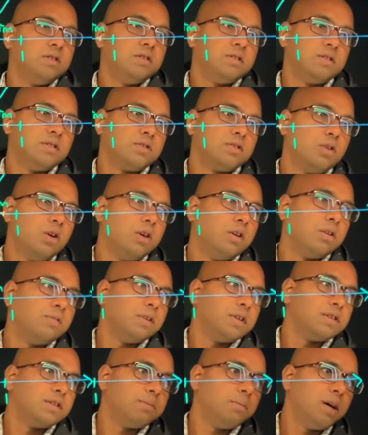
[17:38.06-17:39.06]
the square root of
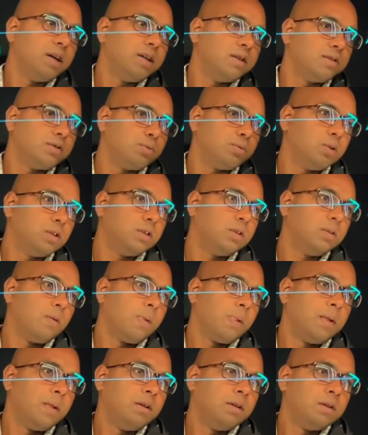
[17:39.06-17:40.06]
x minus 1.
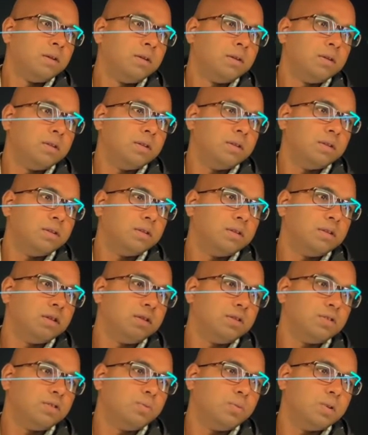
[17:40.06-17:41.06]
There
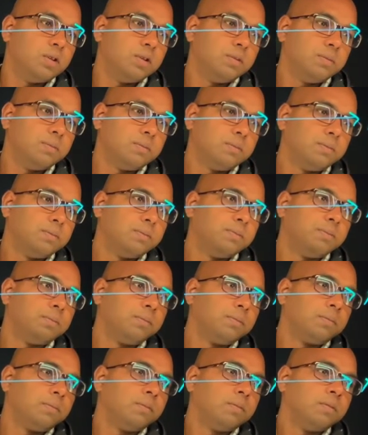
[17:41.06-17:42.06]
is 1.
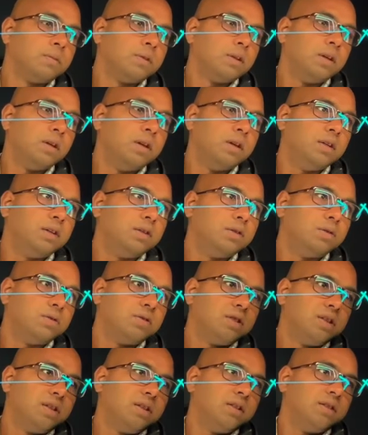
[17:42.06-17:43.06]
And it goes
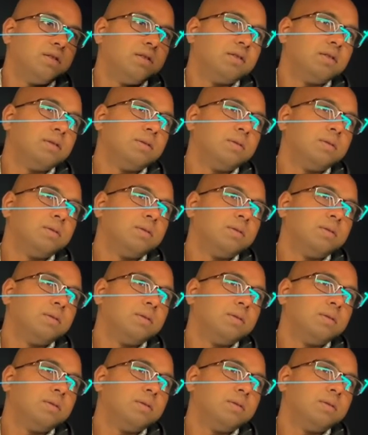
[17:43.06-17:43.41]
like this.